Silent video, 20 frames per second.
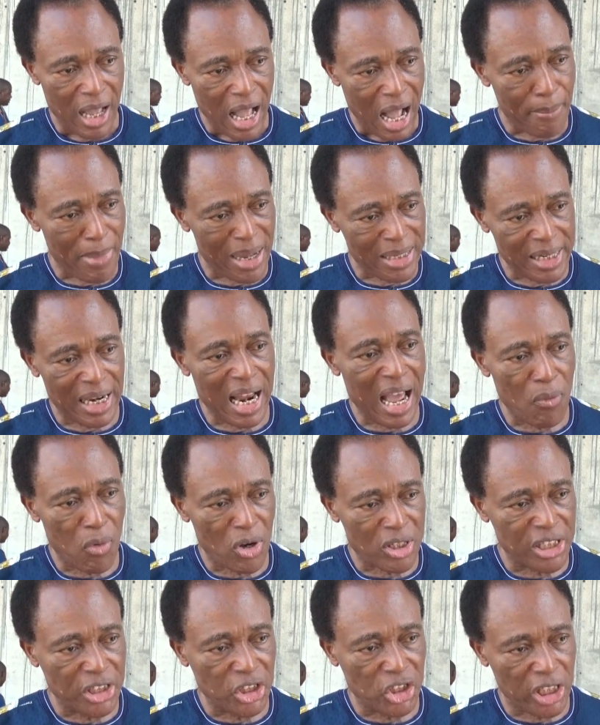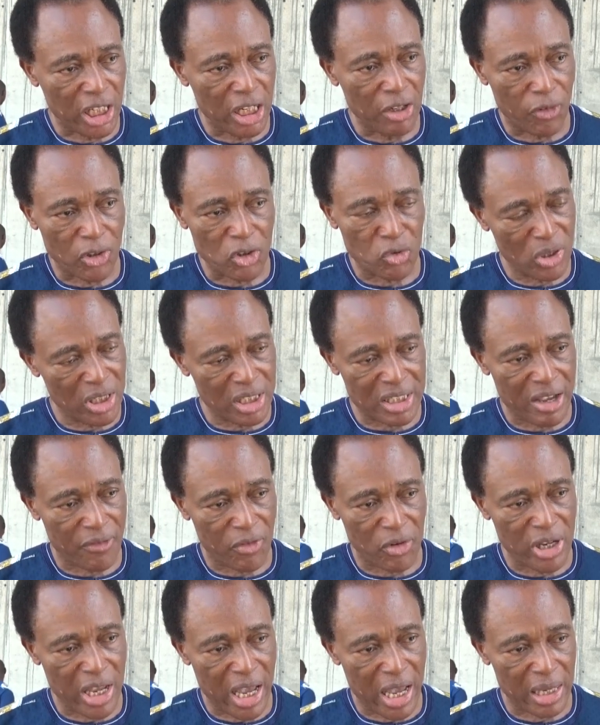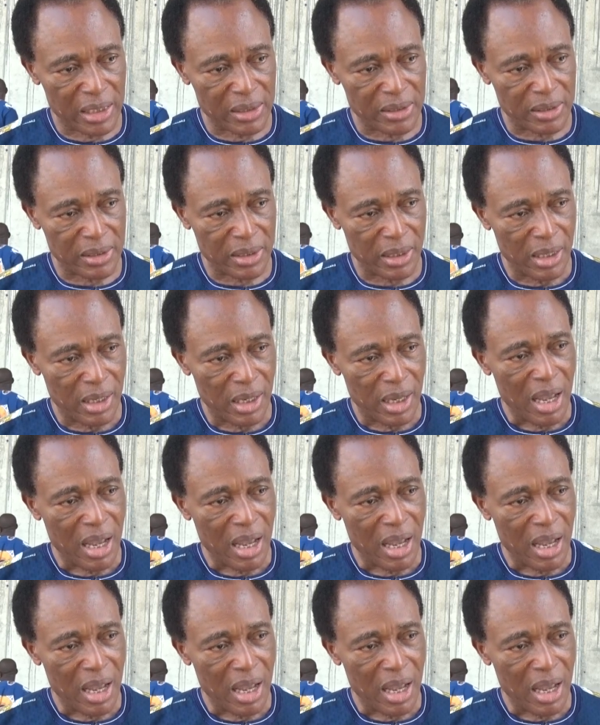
And Mandela was in jail for 27 years.